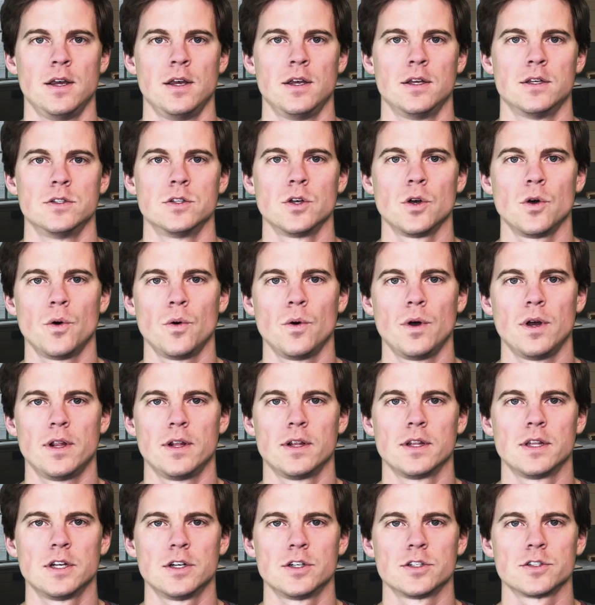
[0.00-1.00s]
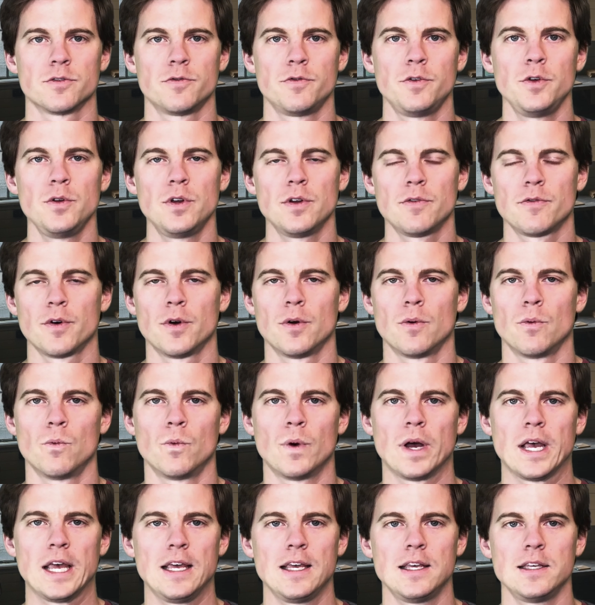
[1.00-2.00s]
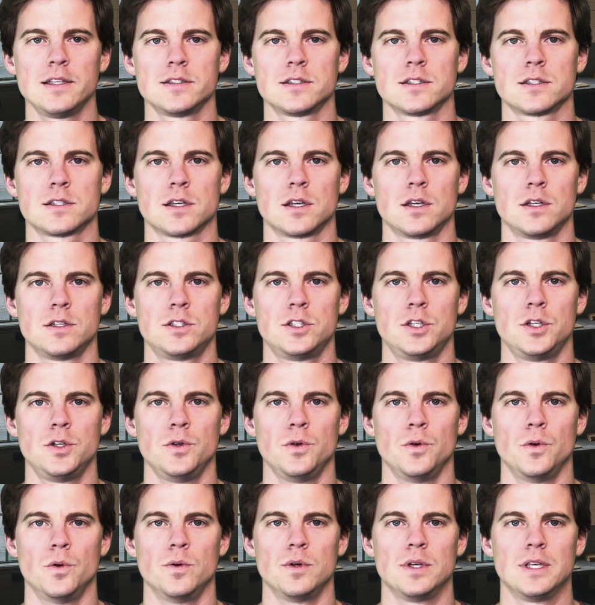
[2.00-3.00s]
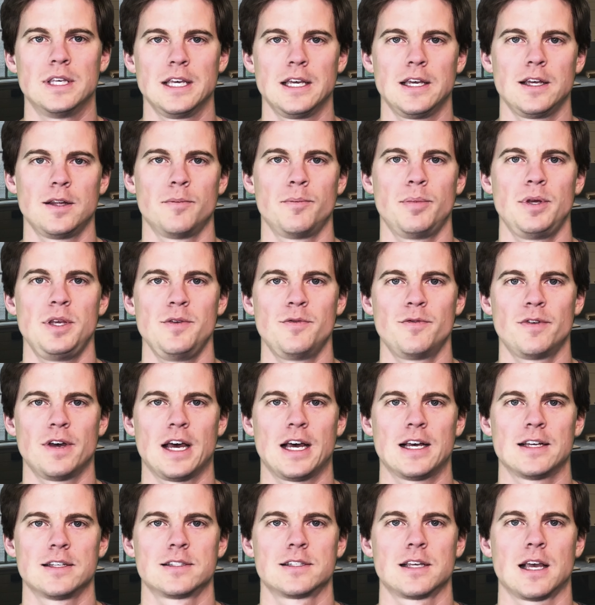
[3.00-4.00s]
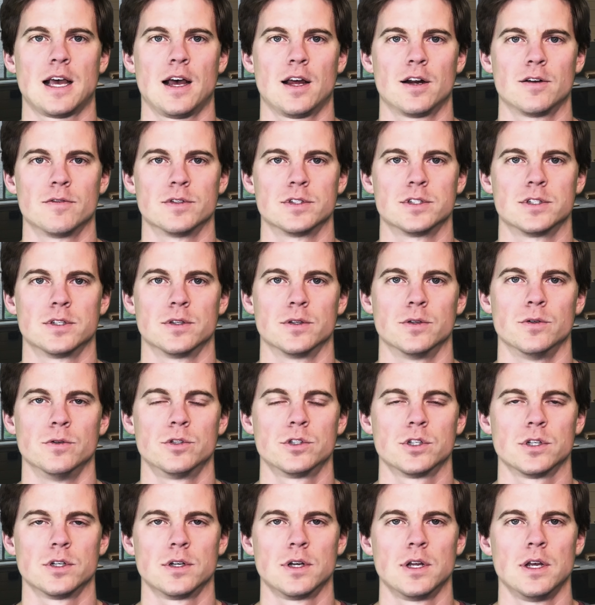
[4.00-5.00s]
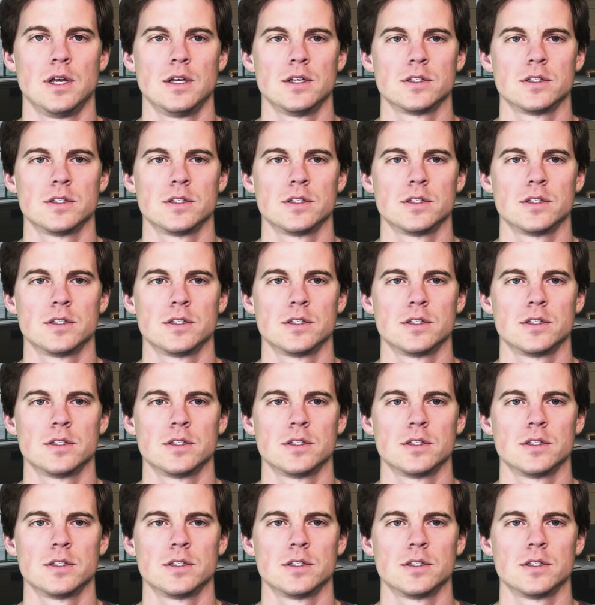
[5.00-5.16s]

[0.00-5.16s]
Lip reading: Though there's a few different ways to get PFAS out of a solution.